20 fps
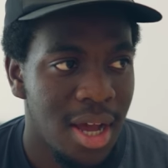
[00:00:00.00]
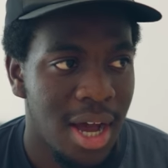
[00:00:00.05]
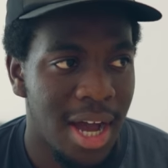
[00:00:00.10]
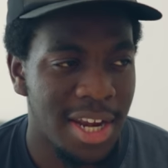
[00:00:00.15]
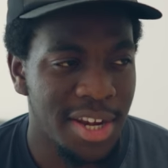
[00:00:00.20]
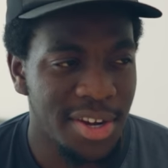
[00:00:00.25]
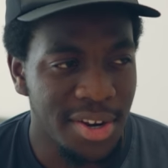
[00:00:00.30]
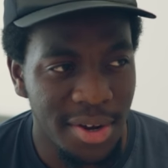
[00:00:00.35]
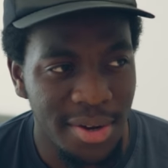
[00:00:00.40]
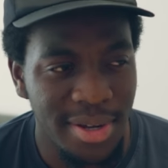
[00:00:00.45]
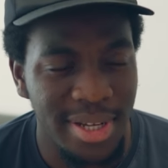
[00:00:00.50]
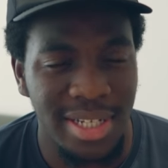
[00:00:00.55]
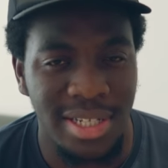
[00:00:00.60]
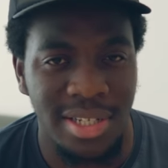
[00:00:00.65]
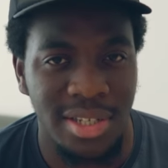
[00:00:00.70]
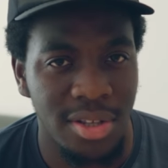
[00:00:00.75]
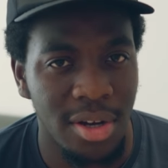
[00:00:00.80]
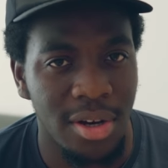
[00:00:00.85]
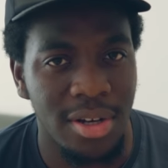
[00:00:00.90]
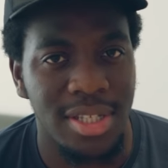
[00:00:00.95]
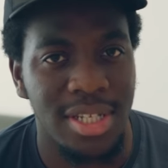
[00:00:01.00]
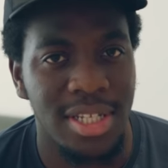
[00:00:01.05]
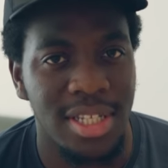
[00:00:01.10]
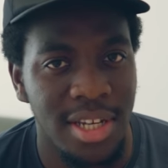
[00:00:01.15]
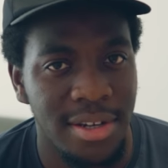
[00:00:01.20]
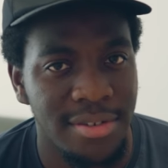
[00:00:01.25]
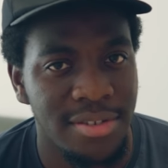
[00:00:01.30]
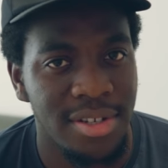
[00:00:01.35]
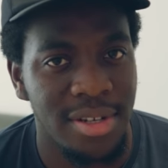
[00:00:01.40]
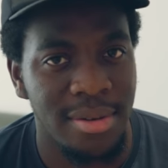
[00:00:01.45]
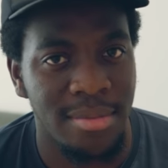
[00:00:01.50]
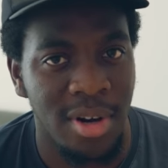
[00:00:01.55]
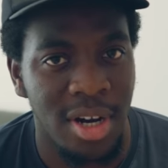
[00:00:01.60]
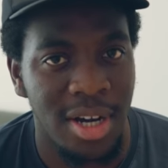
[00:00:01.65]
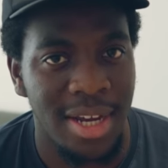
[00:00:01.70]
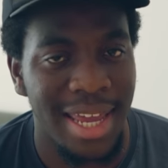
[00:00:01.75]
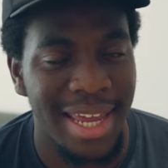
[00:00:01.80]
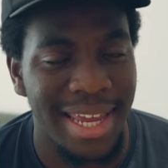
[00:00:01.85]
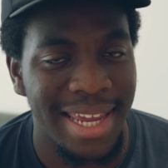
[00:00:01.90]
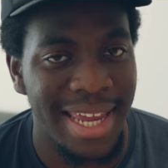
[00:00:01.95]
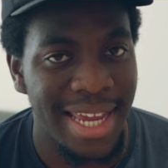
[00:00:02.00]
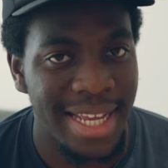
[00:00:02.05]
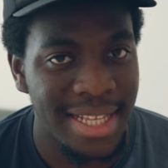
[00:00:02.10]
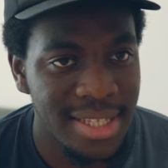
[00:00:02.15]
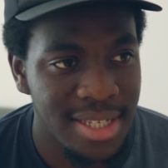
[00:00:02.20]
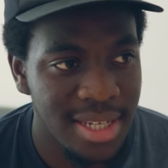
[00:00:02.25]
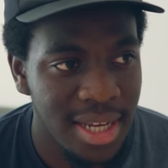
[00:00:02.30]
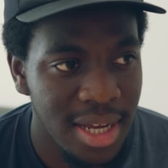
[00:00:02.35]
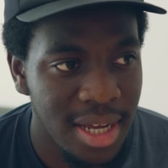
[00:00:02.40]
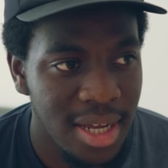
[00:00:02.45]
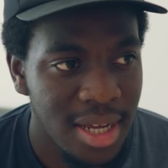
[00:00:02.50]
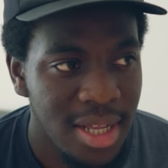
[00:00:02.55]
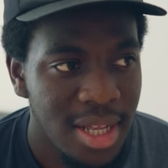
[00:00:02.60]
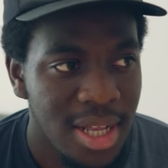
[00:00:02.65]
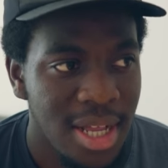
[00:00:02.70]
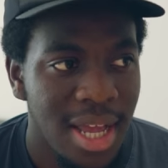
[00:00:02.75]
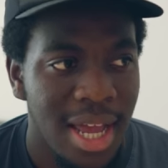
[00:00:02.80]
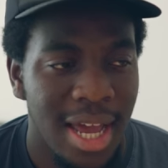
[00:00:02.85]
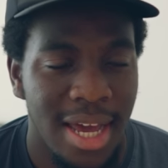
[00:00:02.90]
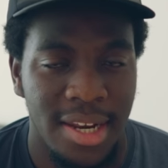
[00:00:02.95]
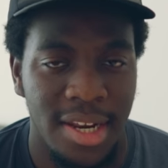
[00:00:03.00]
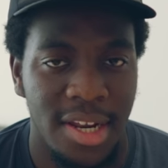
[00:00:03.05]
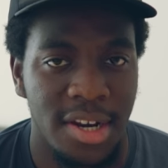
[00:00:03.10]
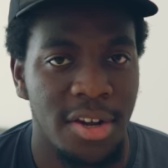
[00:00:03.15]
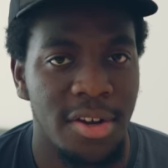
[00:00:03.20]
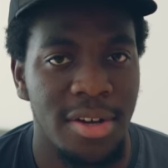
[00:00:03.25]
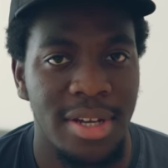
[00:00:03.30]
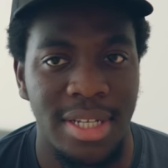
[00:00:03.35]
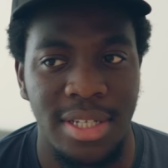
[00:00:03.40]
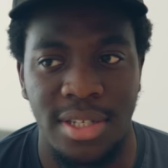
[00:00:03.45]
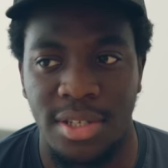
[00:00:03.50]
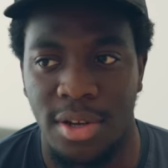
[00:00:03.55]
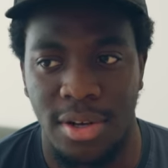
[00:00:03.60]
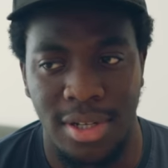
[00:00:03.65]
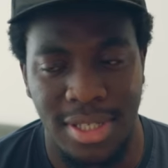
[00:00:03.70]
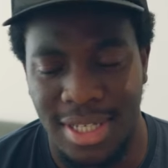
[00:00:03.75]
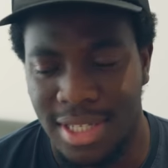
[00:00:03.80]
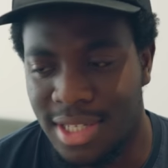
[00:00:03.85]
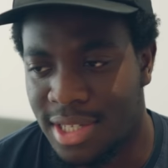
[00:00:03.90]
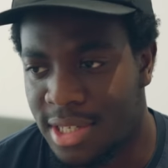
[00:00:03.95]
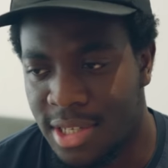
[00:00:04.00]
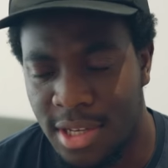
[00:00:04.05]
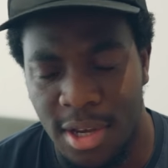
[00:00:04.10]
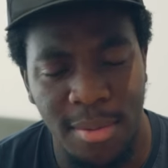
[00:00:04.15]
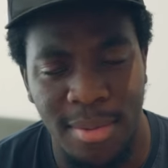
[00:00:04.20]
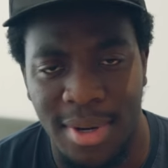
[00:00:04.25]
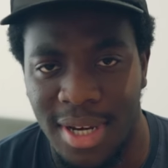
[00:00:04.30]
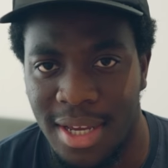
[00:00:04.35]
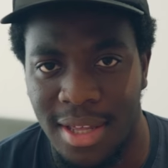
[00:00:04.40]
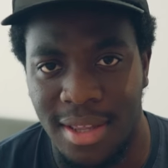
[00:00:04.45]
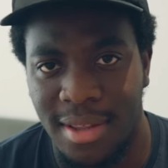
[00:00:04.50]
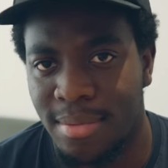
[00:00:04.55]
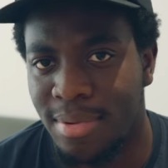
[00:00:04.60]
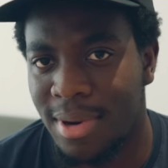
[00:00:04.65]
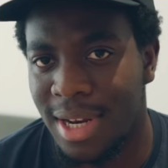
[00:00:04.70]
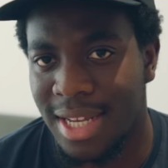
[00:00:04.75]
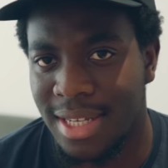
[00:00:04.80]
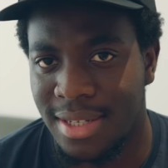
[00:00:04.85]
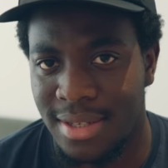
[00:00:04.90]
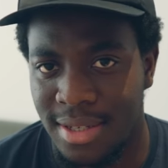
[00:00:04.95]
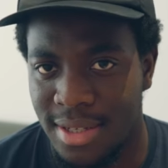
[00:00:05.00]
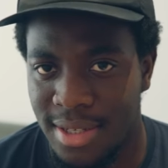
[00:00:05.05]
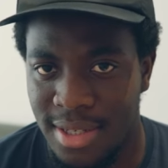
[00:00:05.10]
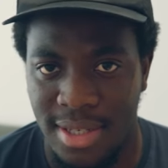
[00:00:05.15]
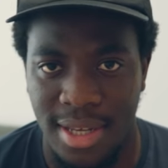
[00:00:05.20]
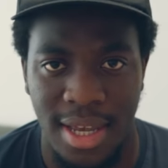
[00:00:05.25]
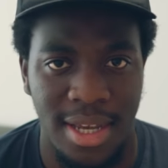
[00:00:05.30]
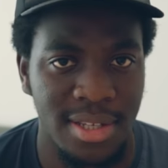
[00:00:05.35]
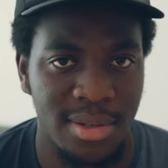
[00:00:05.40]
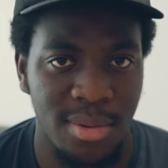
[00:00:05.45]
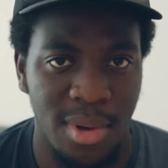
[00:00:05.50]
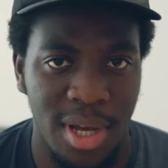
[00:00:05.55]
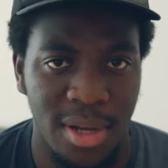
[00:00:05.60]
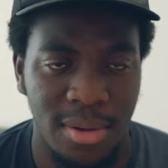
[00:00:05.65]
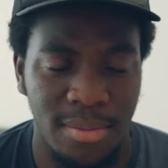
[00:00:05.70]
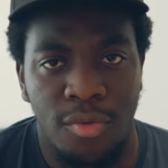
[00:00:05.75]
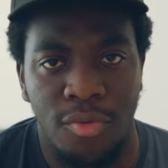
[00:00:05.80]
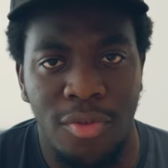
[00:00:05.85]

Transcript: I know he stocked in Dover Street Market, Ginza and I know he stocked in so many other places as well.